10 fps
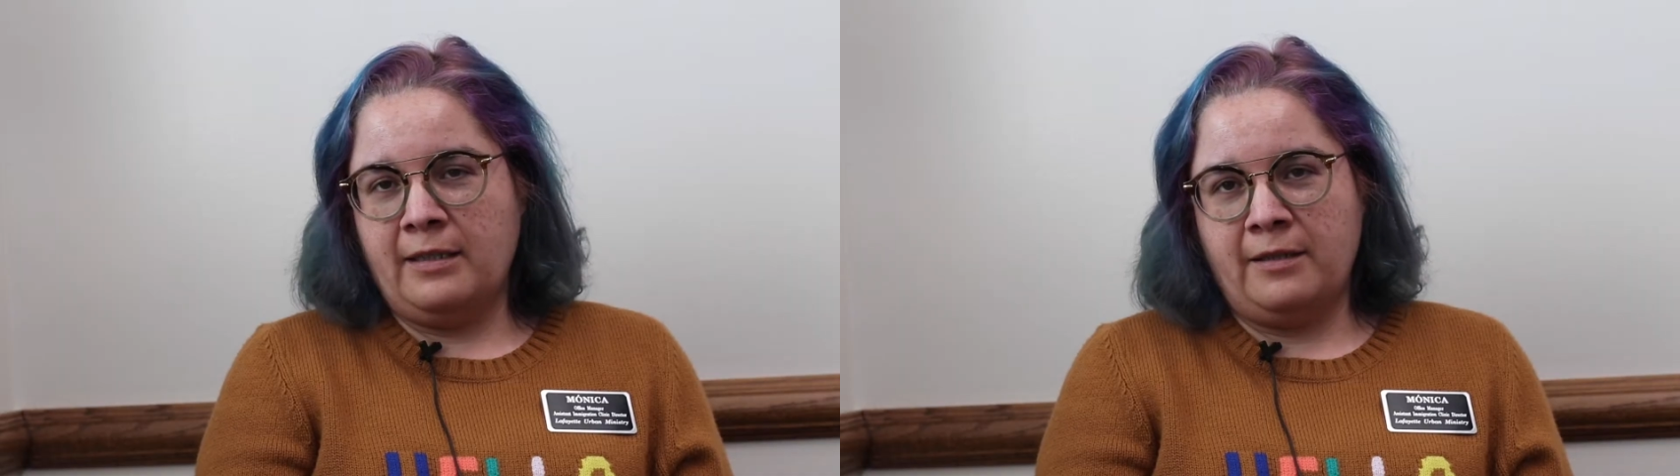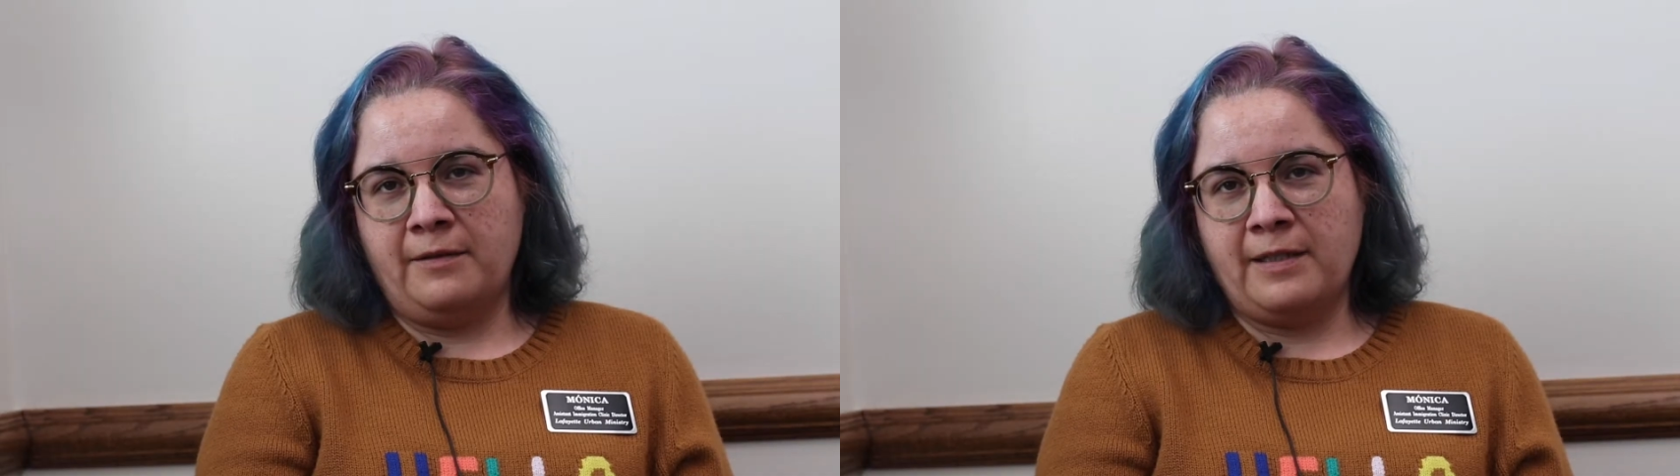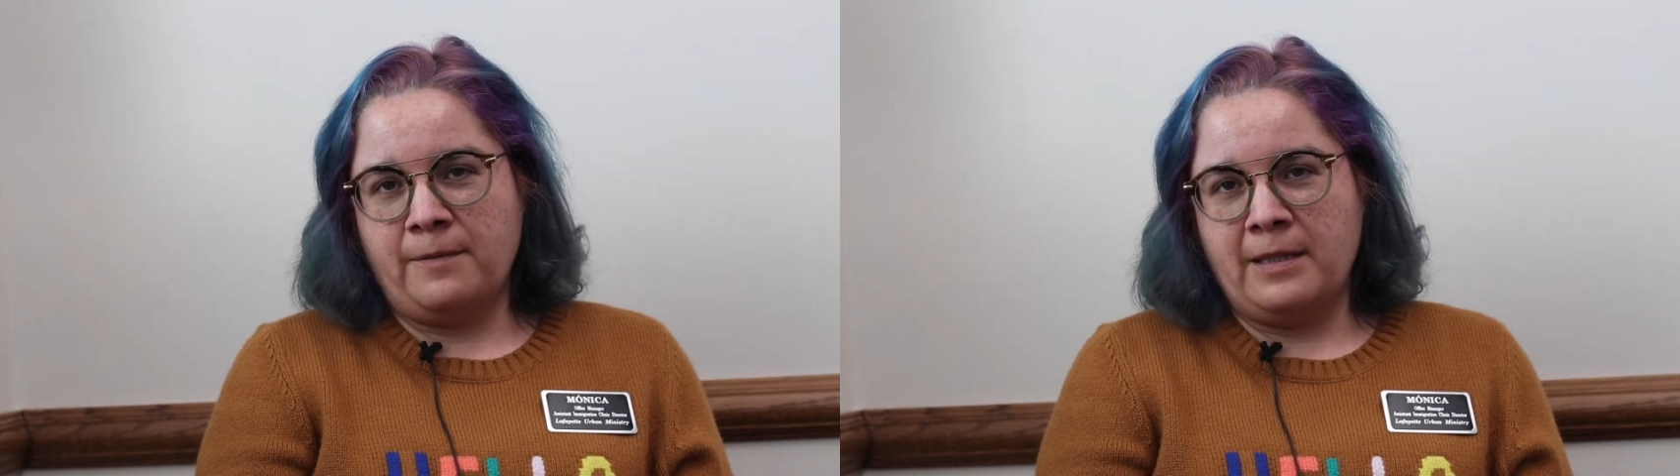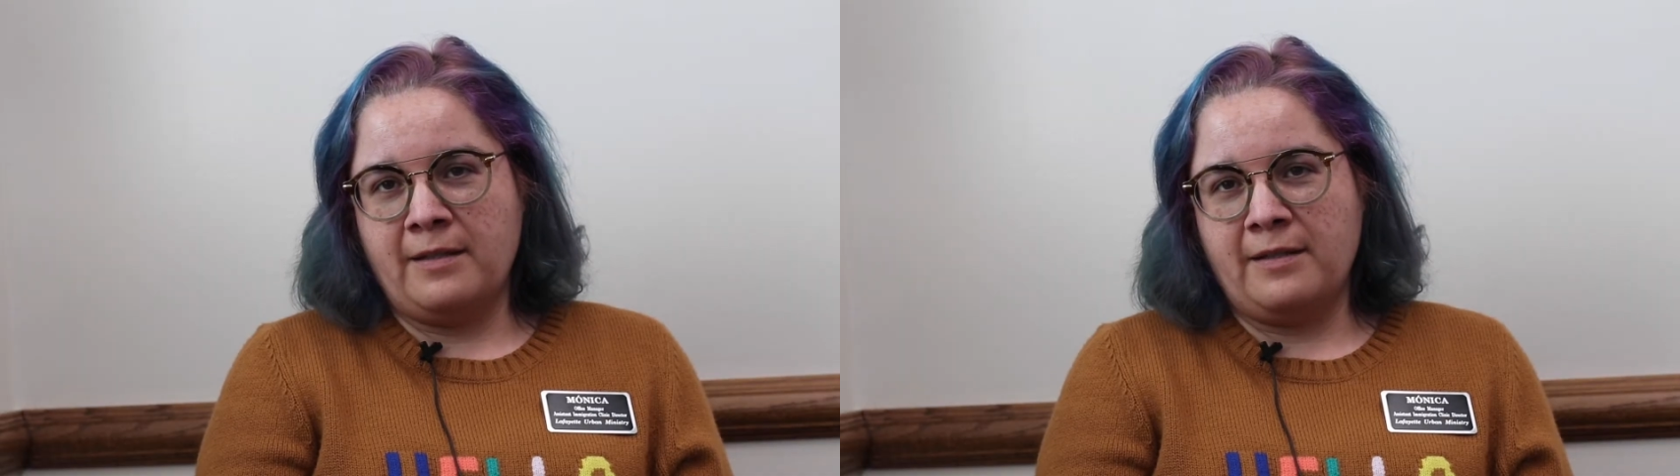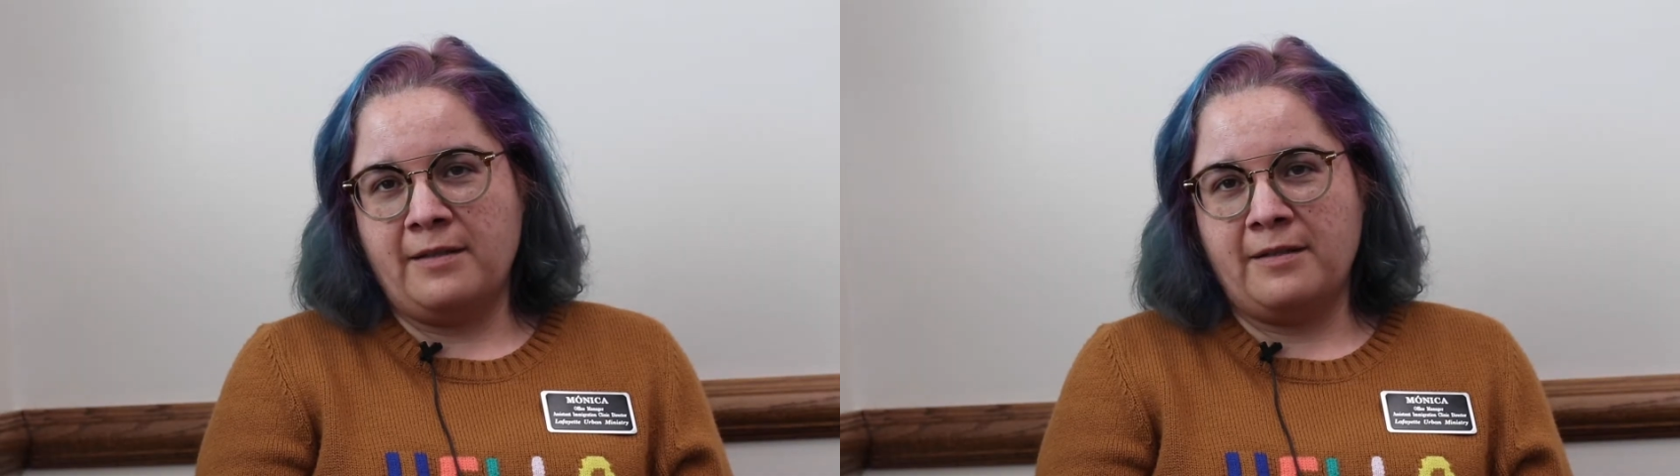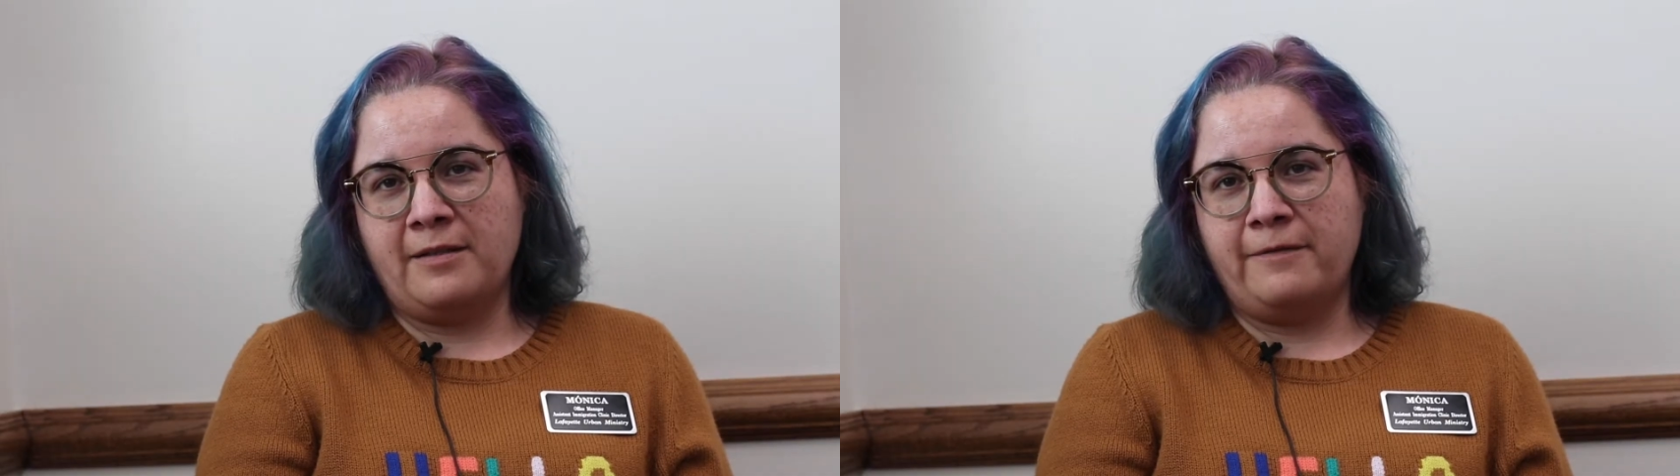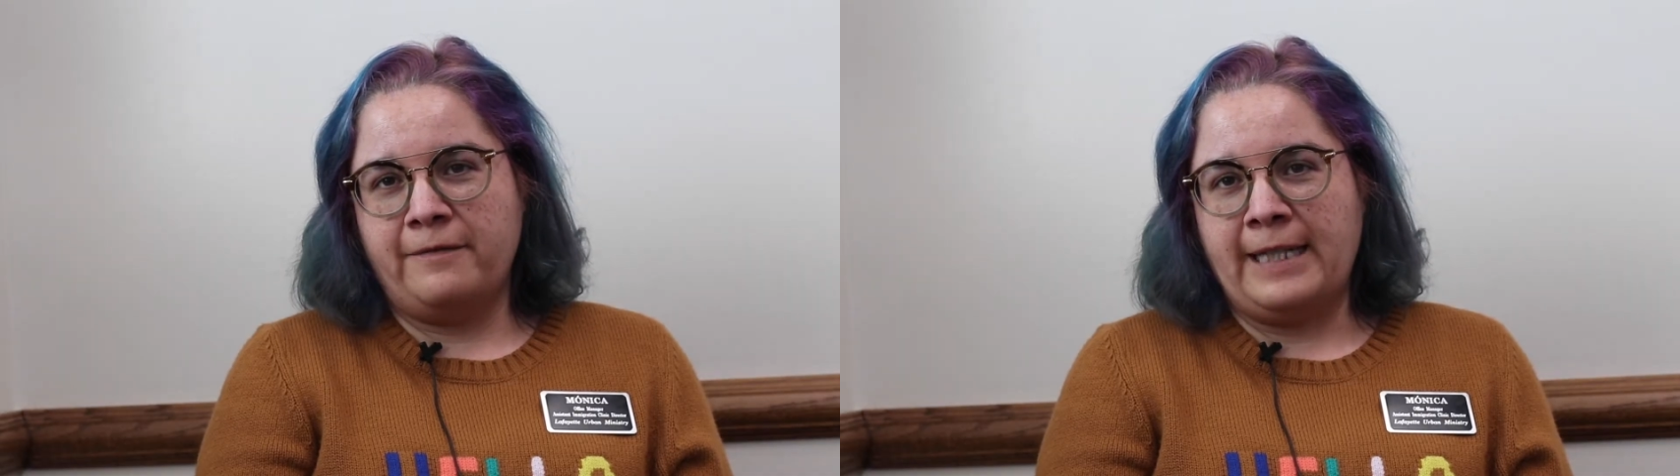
always wants to serve